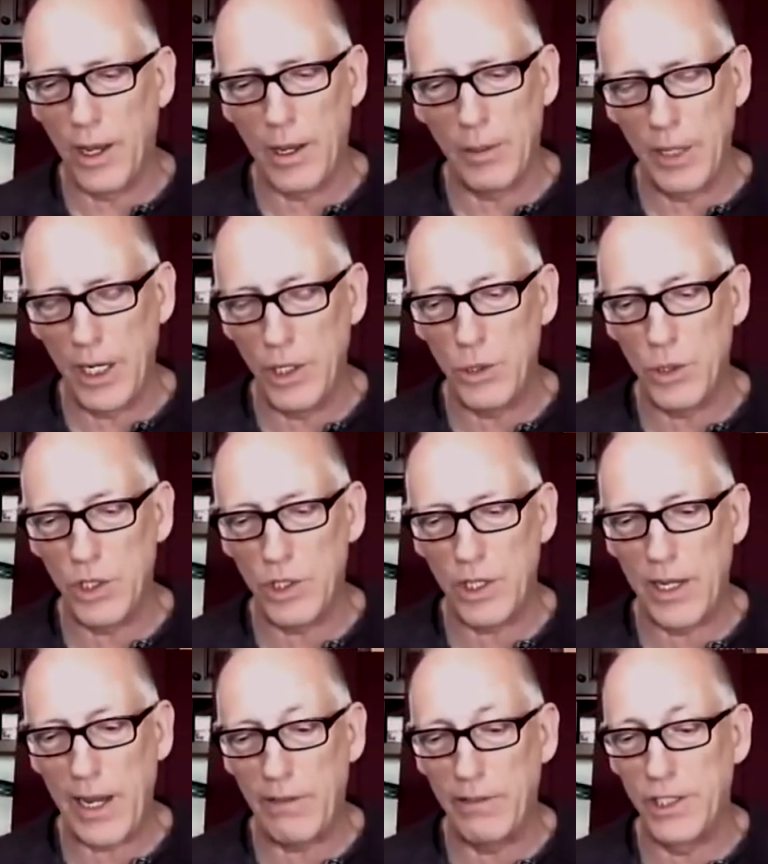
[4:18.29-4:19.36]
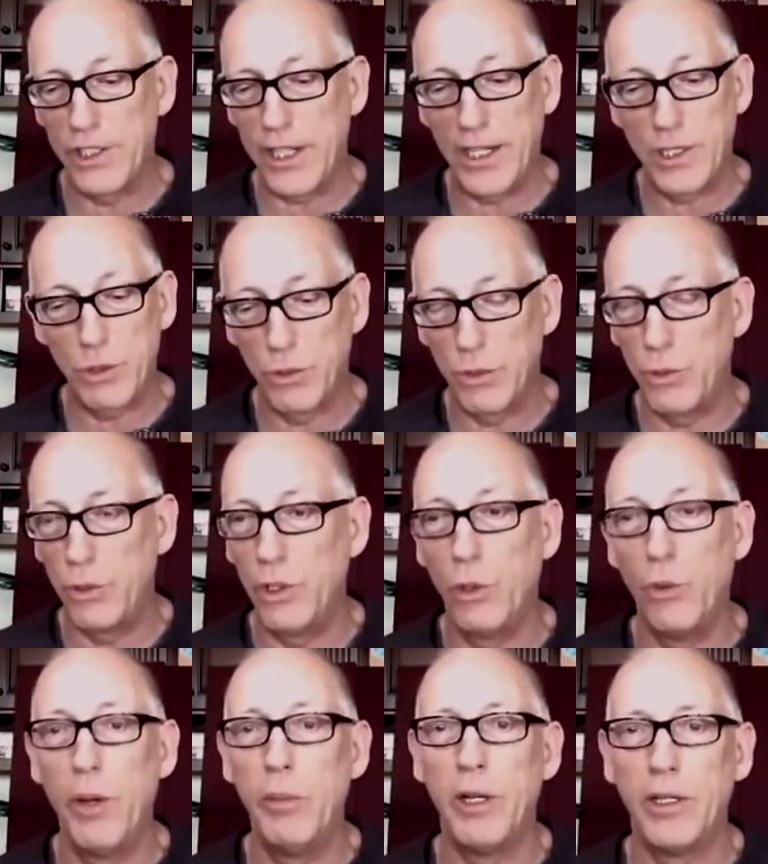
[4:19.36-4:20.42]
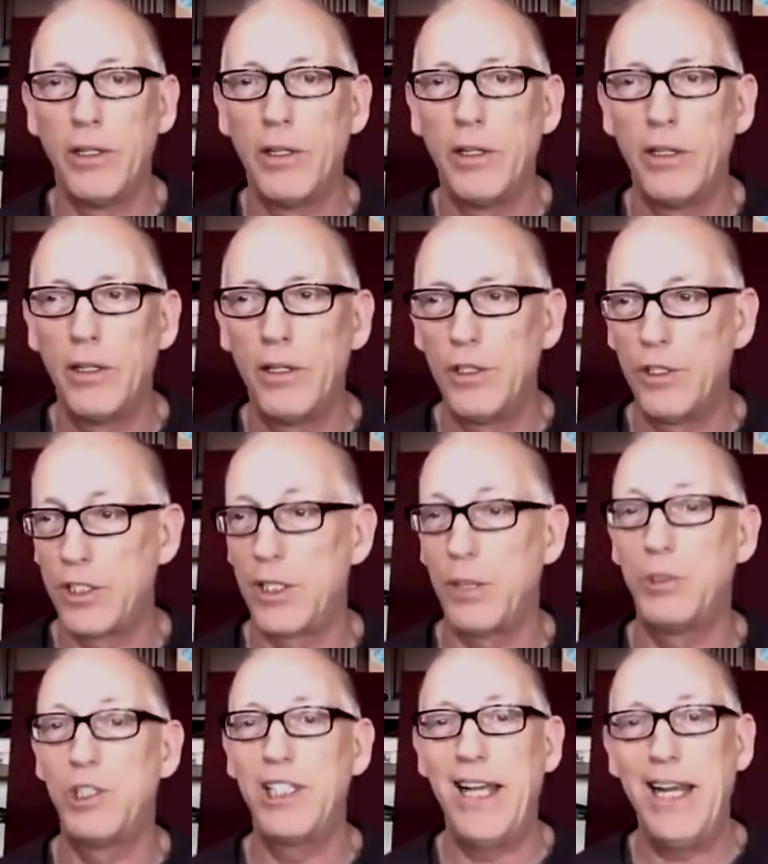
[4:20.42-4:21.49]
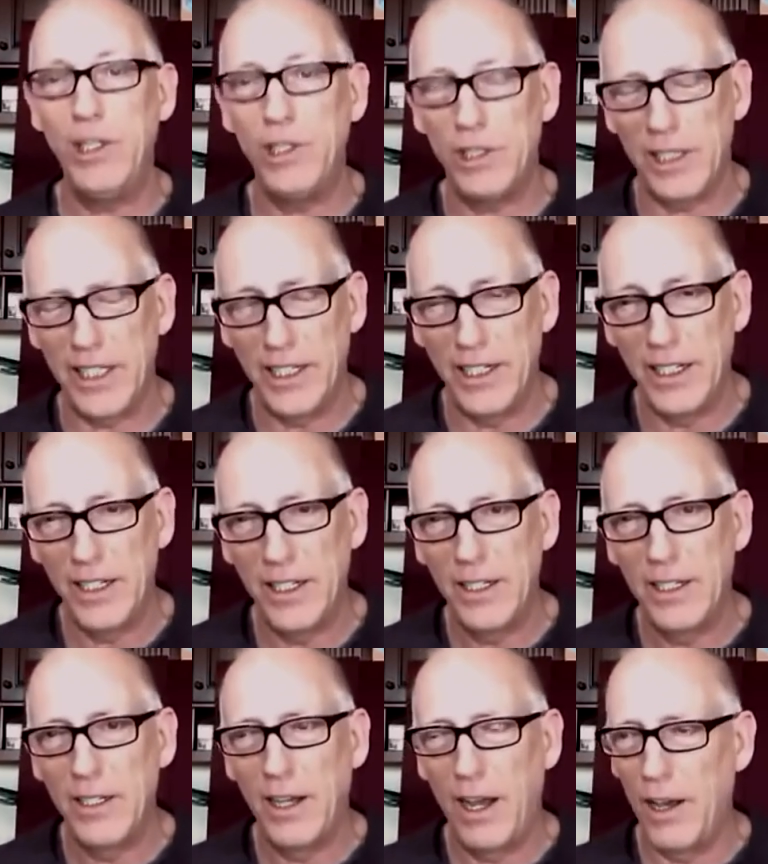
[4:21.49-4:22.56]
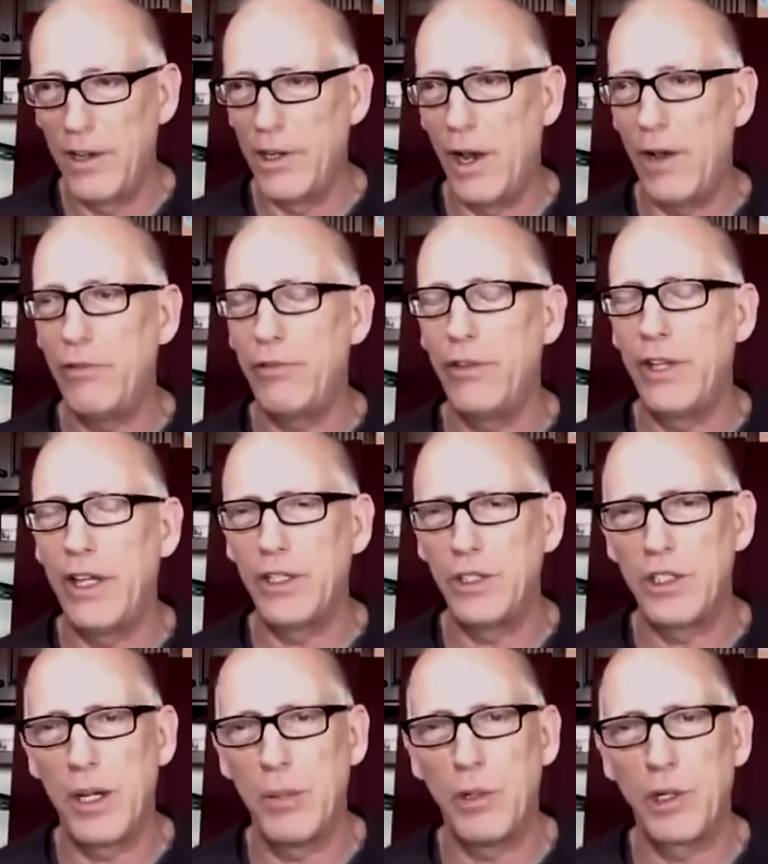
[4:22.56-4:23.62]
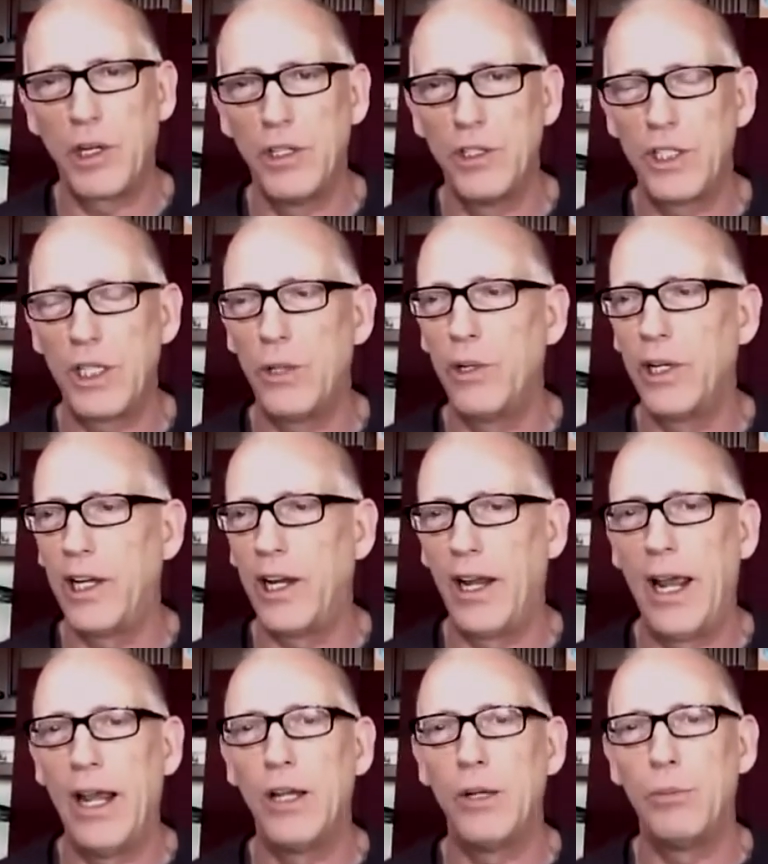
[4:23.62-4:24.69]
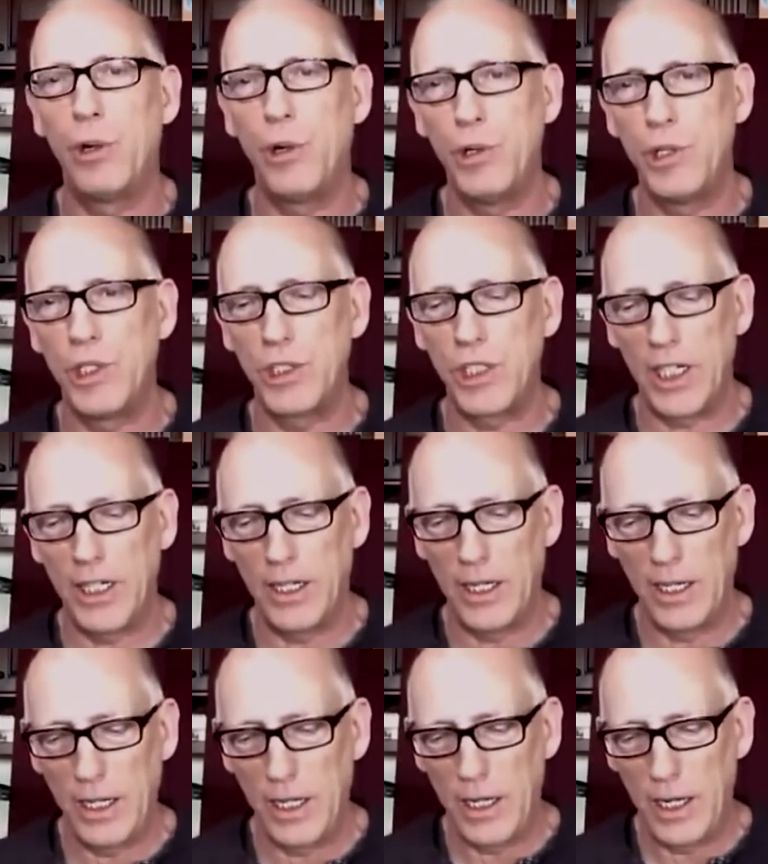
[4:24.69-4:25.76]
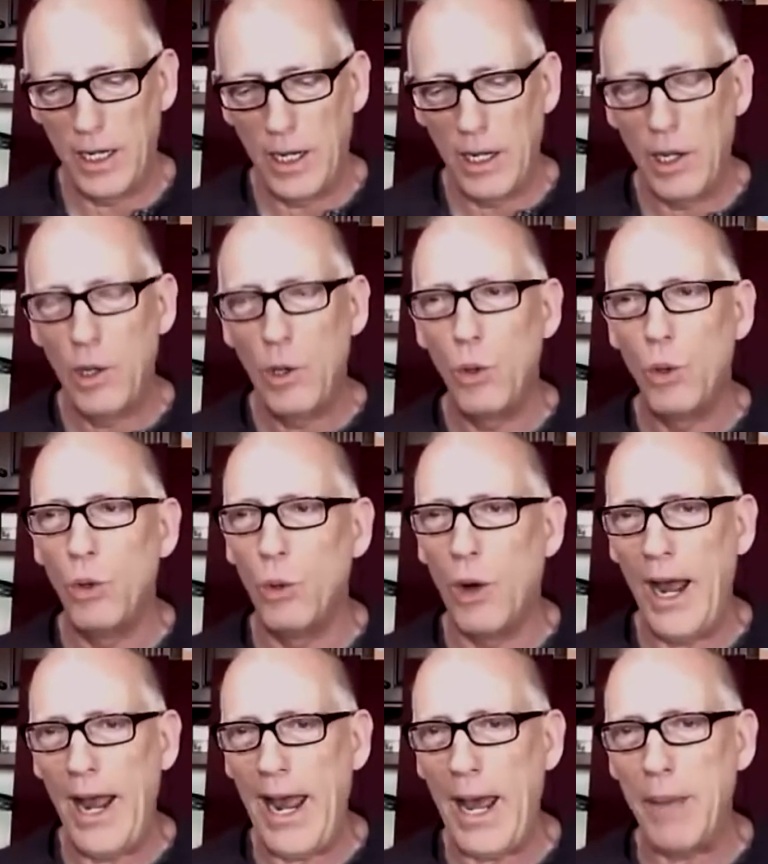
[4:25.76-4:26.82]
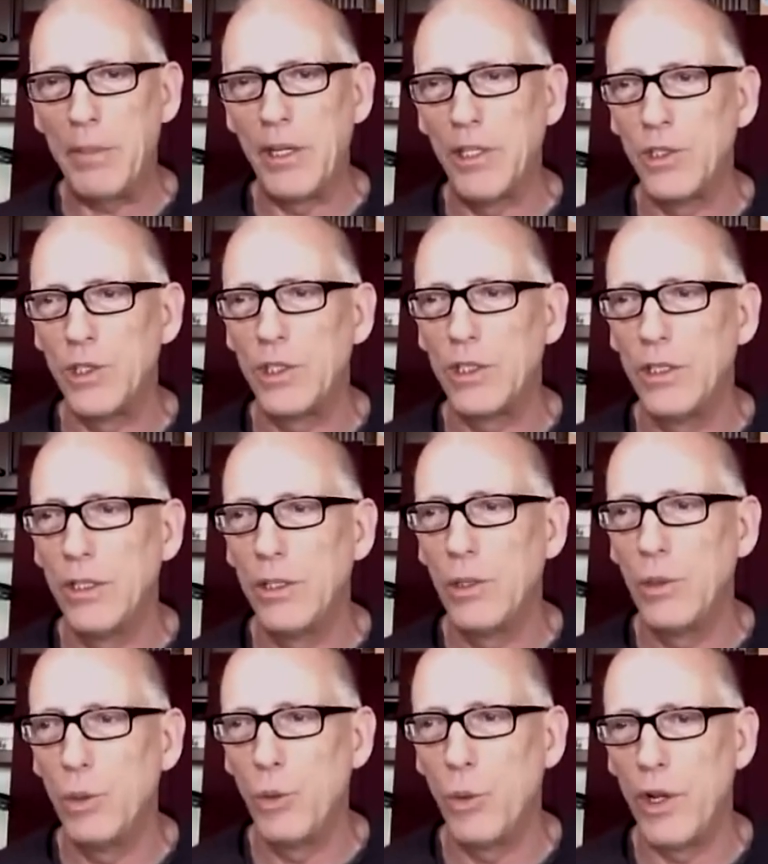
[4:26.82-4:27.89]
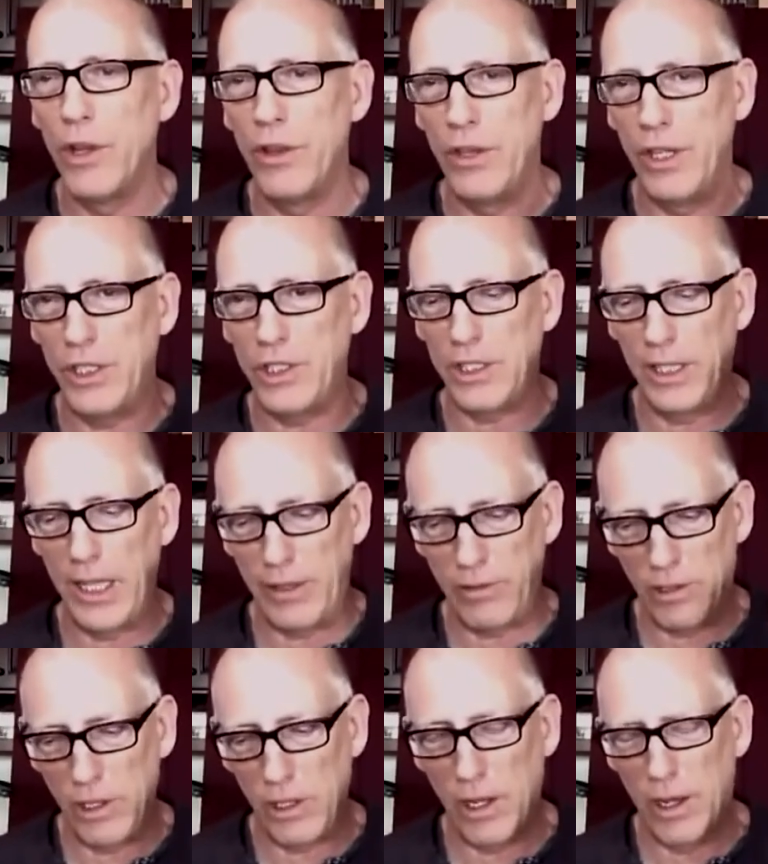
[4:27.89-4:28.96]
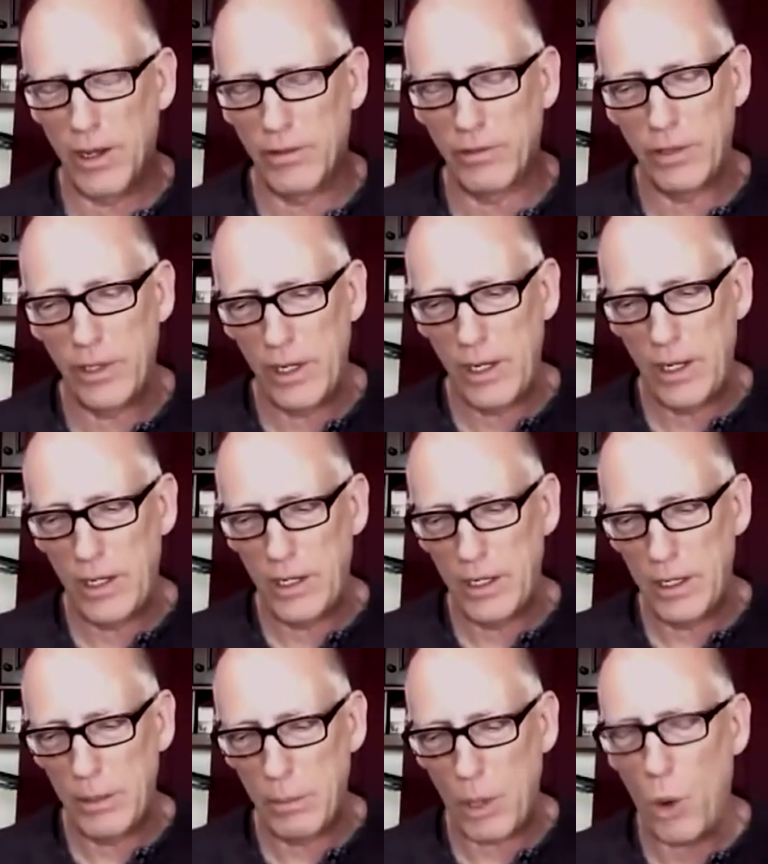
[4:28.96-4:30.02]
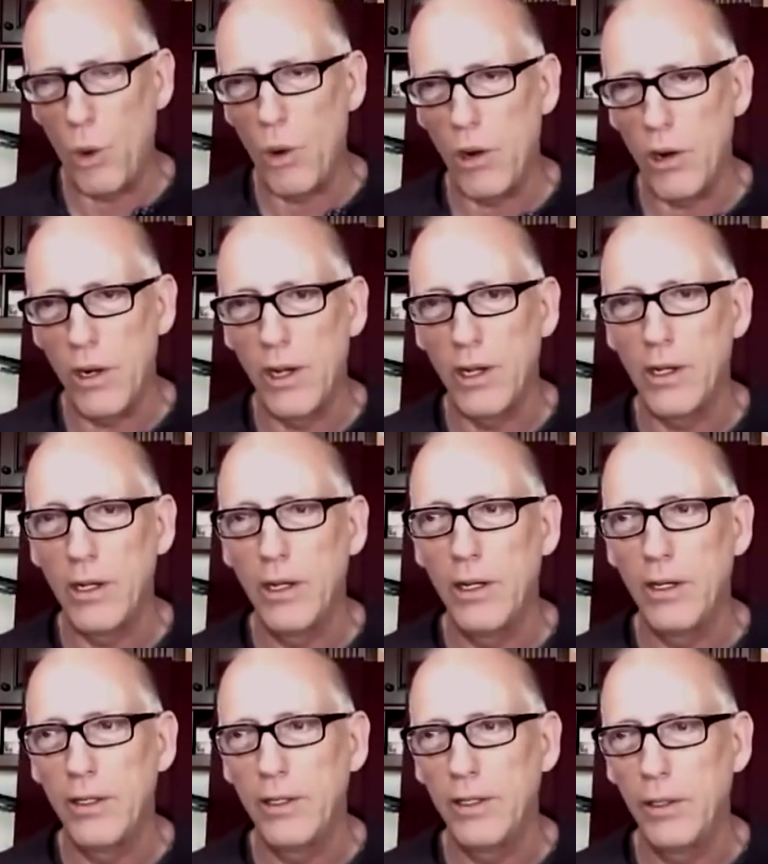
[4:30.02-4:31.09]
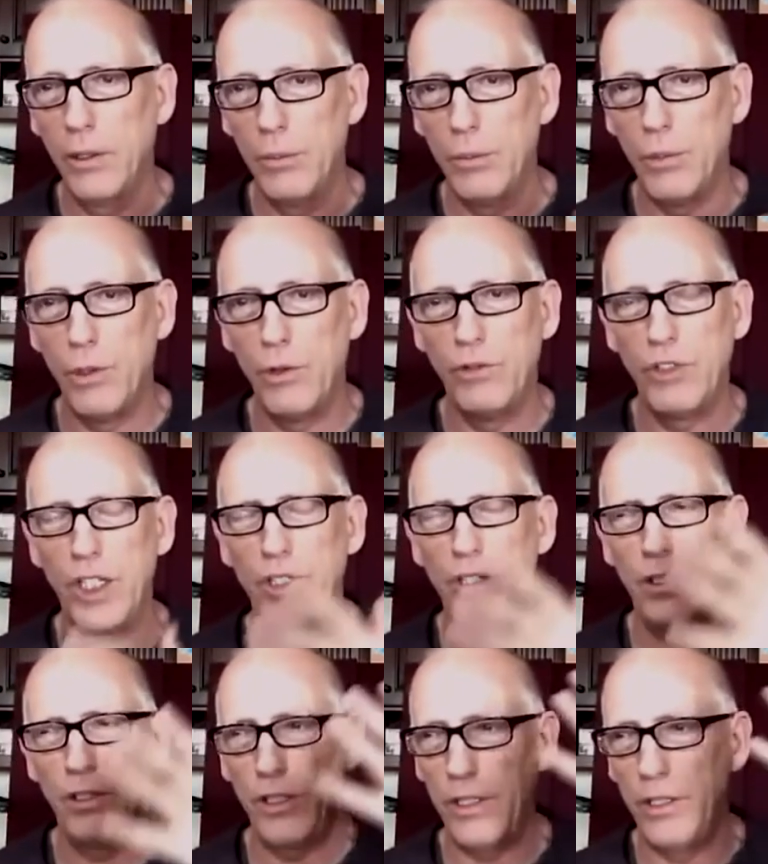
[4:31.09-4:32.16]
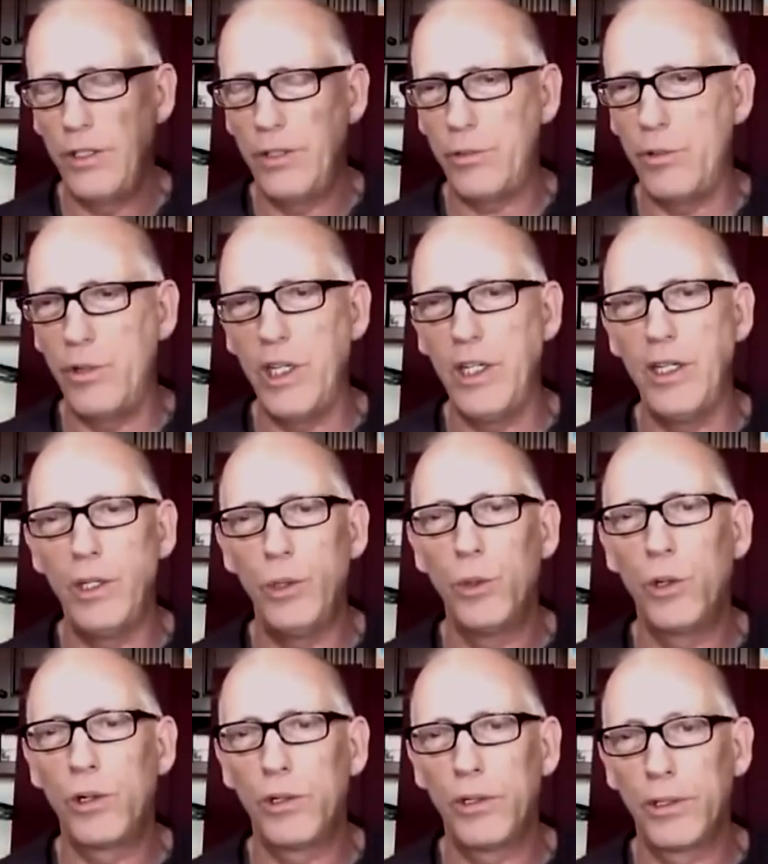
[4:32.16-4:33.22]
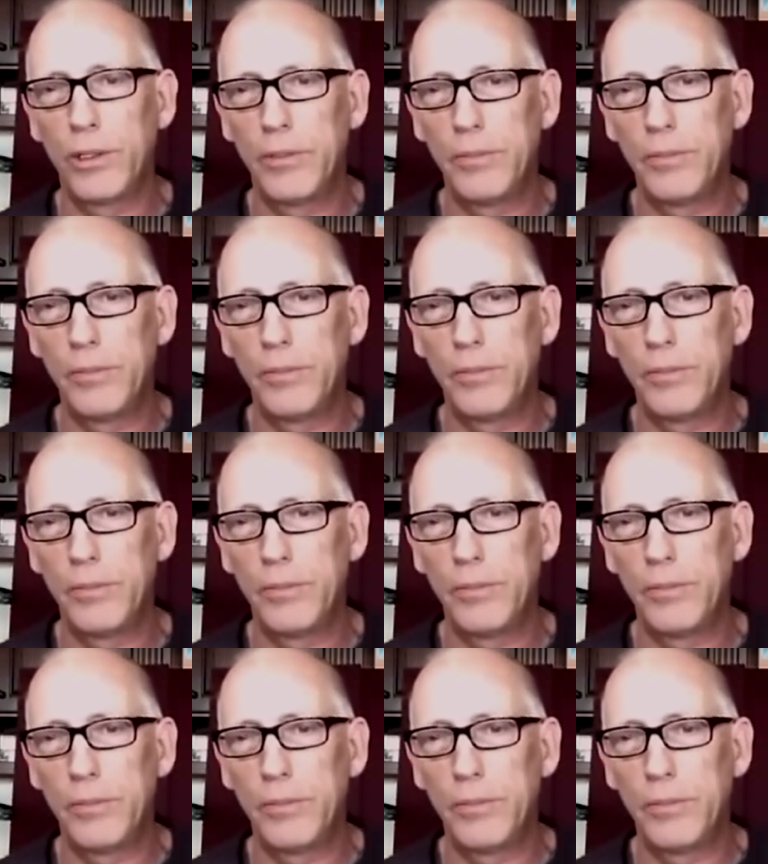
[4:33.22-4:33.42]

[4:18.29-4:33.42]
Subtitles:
interest in having sex with real women substantially, enough that some are considering it an emergency. What happens when this level of porn moves into the 3D world?